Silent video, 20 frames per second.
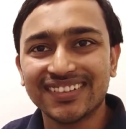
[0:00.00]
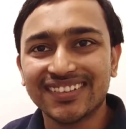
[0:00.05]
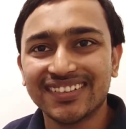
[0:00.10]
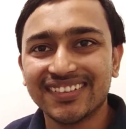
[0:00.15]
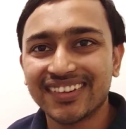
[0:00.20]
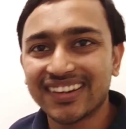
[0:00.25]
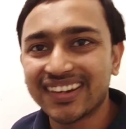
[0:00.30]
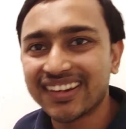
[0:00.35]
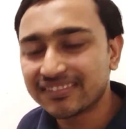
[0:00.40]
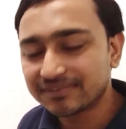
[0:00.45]

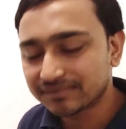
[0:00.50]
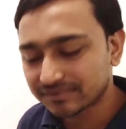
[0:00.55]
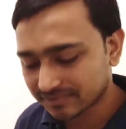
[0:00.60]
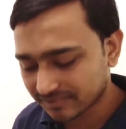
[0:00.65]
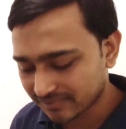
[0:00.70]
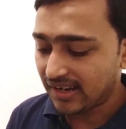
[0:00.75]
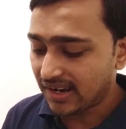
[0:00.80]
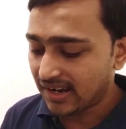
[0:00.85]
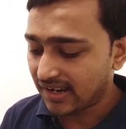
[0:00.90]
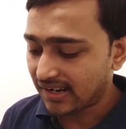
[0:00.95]
Okay,
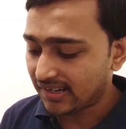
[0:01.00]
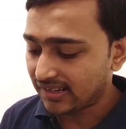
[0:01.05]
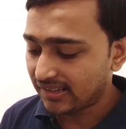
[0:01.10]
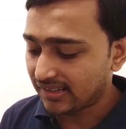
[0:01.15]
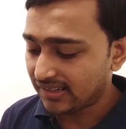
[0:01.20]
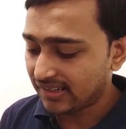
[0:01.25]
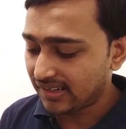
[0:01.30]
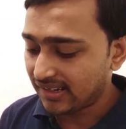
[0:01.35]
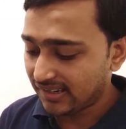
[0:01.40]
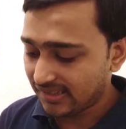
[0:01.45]

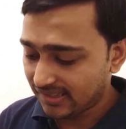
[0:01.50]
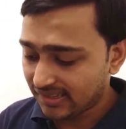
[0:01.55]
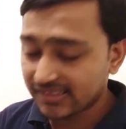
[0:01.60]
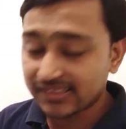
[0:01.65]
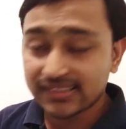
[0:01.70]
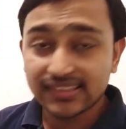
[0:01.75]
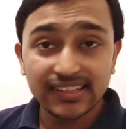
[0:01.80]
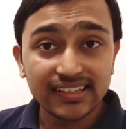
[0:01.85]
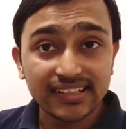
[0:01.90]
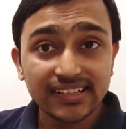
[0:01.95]
and
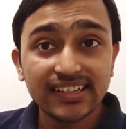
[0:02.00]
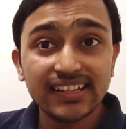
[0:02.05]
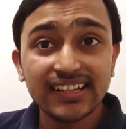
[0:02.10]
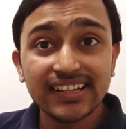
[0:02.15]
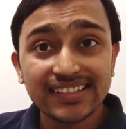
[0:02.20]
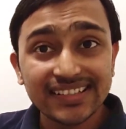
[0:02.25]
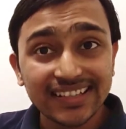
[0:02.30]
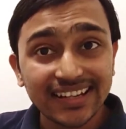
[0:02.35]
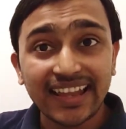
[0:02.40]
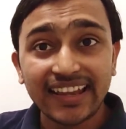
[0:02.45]
yes, it
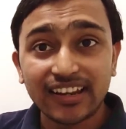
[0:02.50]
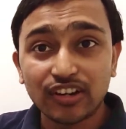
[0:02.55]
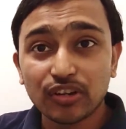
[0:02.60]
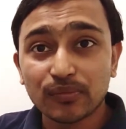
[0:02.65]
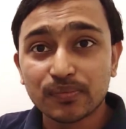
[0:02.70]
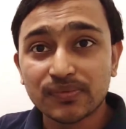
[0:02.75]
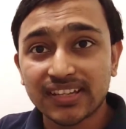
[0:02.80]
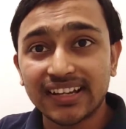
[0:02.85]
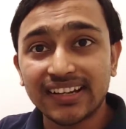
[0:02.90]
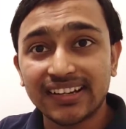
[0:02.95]
needs a line of
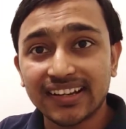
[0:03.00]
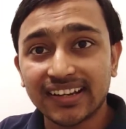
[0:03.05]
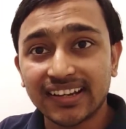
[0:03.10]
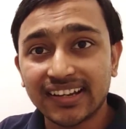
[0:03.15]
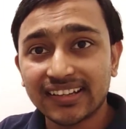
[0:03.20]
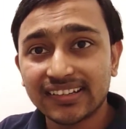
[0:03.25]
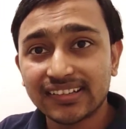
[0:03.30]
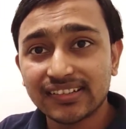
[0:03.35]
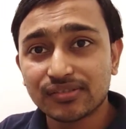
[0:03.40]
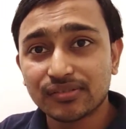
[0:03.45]
sight
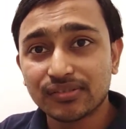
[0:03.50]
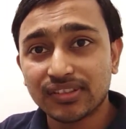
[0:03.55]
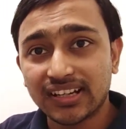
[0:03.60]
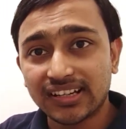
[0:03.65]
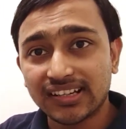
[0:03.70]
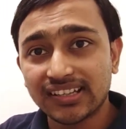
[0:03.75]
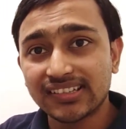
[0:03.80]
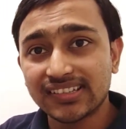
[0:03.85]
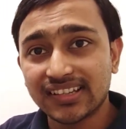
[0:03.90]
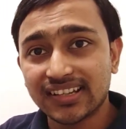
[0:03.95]
again. So that
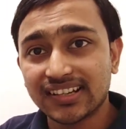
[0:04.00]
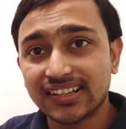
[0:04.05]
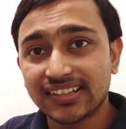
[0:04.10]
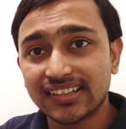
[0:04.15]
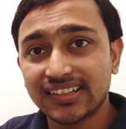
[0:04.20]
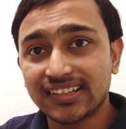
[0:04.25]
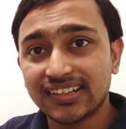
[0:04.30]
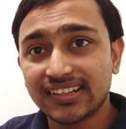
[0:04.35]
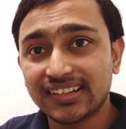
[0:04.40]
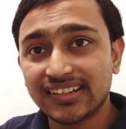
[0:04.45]
is
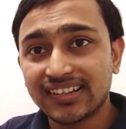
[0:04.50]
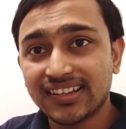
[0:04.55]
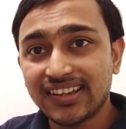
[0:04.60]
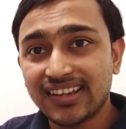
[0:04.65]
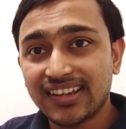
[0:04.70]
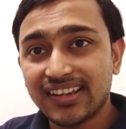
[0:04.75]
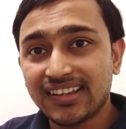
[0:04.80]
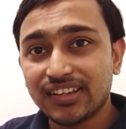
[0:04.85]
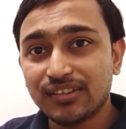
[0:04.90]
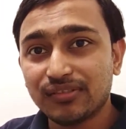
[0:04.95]
another,
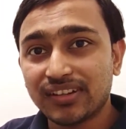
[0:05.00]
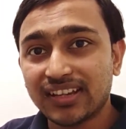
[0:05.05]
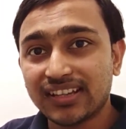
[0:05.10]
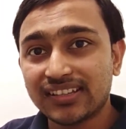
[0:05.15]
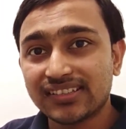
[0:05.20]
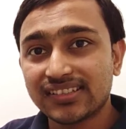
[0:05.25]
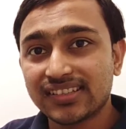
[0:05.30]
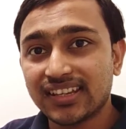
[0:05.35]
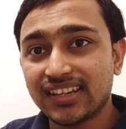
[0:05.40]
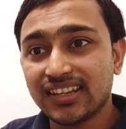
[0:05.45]
you can
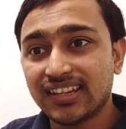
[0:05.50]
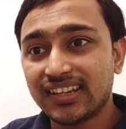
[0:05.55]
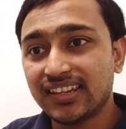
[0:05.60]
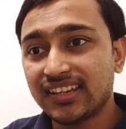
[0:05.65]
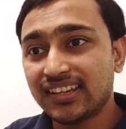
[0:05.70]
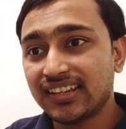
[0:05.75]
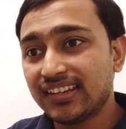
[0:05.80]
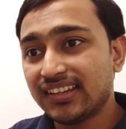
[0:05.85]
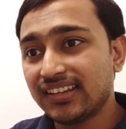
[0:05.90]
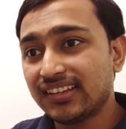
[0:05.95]

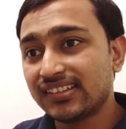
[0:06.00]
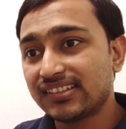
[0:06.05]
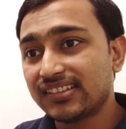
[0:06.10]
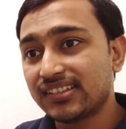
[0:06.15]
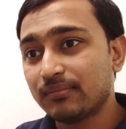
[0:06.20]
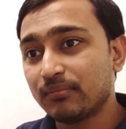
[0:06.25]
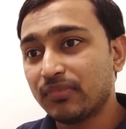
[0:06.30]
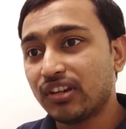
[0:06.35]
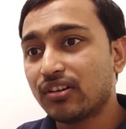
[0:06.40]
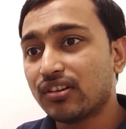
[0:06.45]
say,
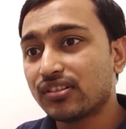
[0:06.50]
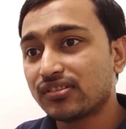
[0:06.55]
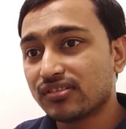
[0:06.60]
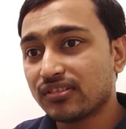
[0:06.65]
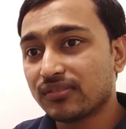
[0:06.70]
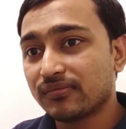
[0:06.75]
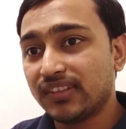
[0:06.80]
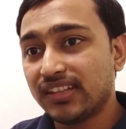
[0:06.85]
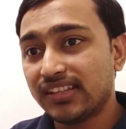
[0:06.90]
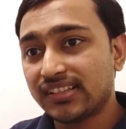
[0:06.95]
because
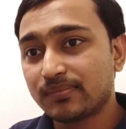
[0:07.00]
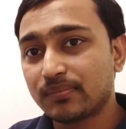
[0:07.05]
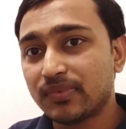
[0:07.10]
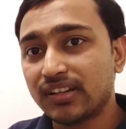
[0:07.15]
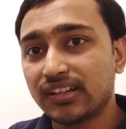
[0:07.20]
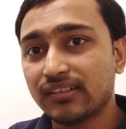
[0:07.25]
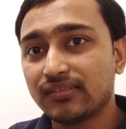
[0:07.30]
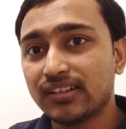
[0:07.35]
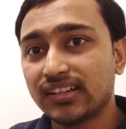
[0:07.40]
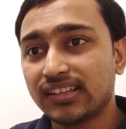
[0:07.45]
of this
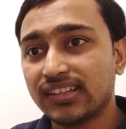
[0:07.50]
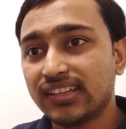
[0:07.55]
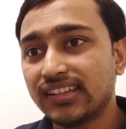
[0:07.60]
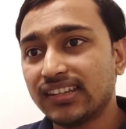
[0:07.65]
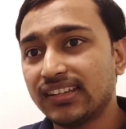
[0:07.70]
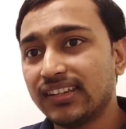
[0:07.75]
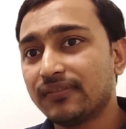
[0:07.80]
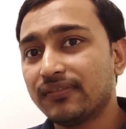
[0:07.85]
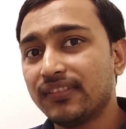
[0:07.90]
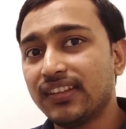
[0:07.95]
particular
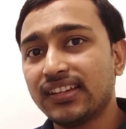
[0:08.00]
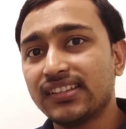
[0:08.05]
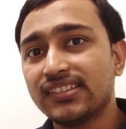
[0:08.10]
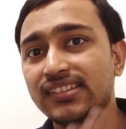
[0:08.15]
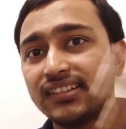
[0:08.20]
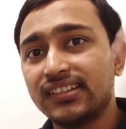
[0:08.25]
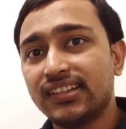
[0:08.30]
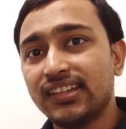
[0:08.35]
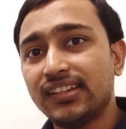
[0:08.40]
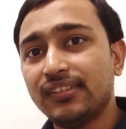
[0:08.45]
thing, if there is a
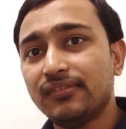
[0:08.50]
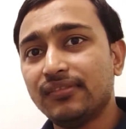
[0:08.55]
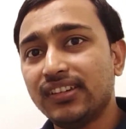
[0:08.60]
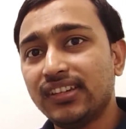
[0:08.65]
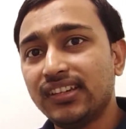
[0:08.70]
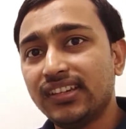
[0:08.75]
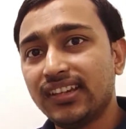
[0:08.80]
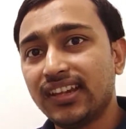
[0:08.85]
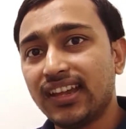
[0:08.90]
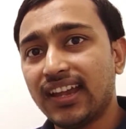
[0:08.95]

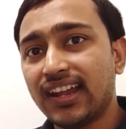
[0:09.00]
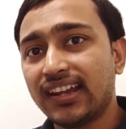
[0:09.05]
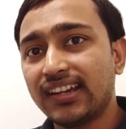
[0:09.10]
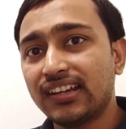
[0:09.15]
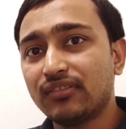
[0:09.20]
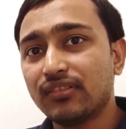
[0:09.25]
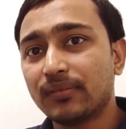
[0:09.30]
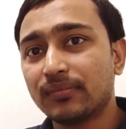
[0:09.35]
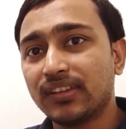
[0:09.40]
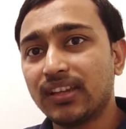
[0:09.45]
TV and
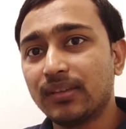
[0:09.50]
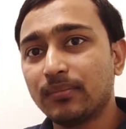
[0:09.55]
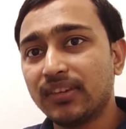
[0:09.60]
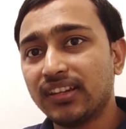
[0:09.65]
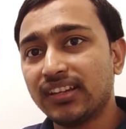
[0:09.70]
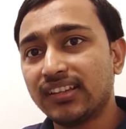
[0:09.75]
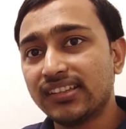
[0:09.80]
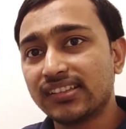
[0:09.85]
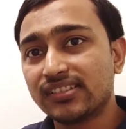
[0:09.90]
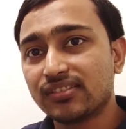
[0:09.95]
you are
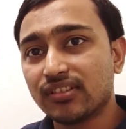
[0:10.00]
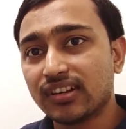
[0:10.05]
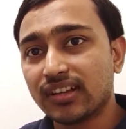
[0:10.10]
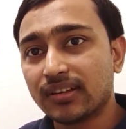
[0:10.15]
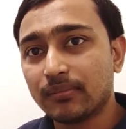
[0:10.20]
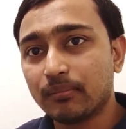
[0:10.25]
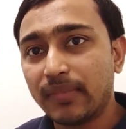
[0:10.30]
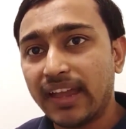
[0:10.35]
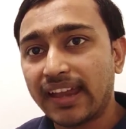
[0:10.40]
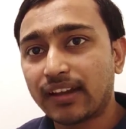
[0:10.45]
keeping this on a
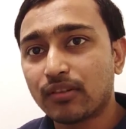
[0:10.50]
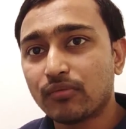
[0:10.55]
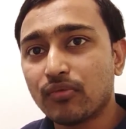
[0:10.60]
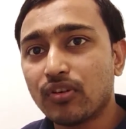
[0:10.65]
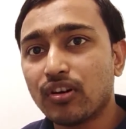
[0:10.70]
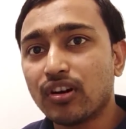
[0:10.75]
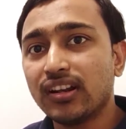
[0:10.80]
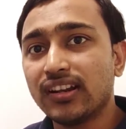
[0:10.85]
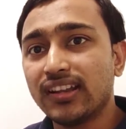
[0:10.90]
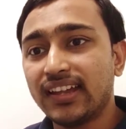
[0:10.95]
back
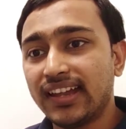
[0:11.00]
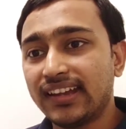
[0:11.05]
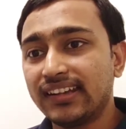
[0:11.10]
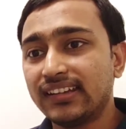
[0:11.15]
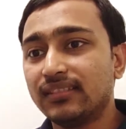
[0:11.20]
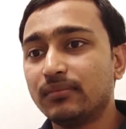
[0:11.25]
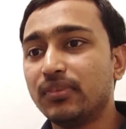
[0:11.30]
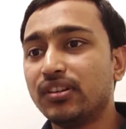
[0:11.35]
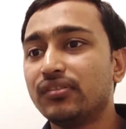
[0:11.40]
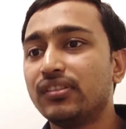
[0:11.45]
wall, and
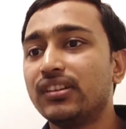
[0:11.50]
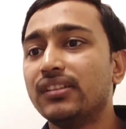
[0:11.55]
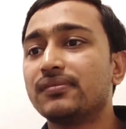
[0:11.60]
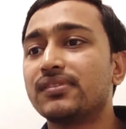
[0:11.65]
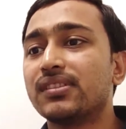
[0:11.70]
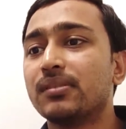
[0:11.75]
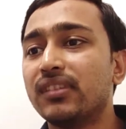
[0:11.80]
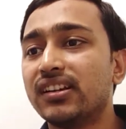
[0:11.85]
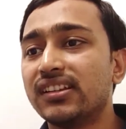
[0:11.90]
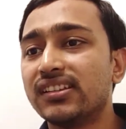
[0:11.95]
in between if
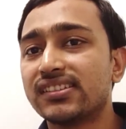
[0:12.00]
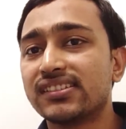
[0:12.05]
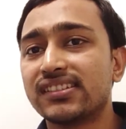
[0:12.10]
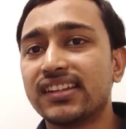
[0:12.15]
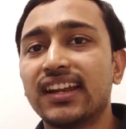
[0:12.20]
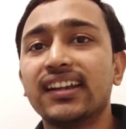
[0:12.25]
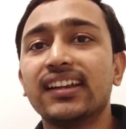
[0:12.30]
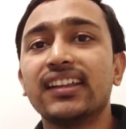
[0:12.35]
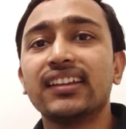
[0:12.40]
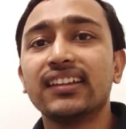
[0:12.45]
somebody is
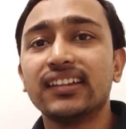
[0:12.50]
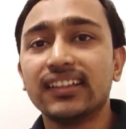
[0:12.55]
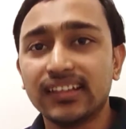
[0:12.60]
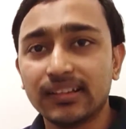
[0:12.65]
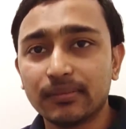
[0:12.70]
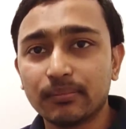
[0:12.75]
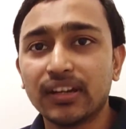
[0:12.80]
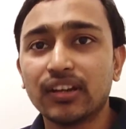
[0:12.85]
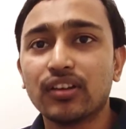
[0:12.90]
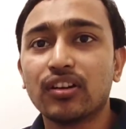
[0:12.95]
standing,
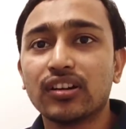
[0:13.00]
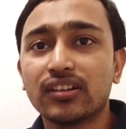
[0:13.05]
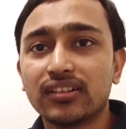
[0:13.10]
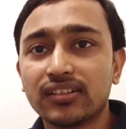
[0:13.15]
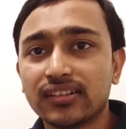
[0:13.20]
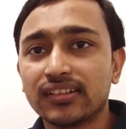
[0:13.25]
it may not